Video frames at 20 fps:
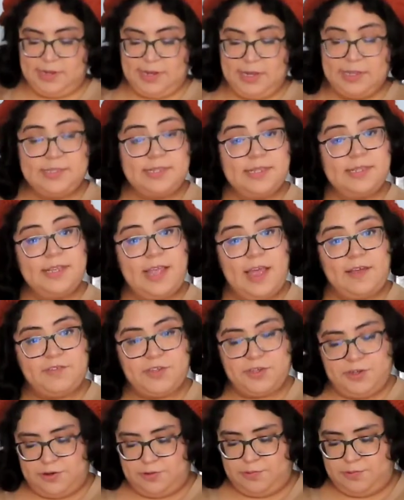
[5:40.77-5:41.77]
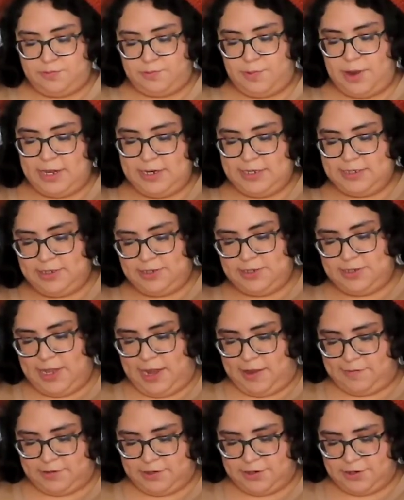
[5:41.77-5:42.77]
It's in the afternoon, well into the
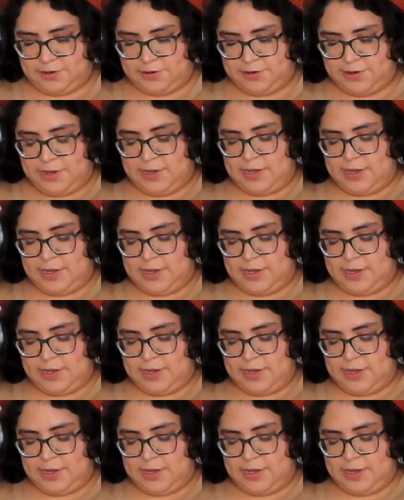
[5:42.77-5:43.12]
afternoon.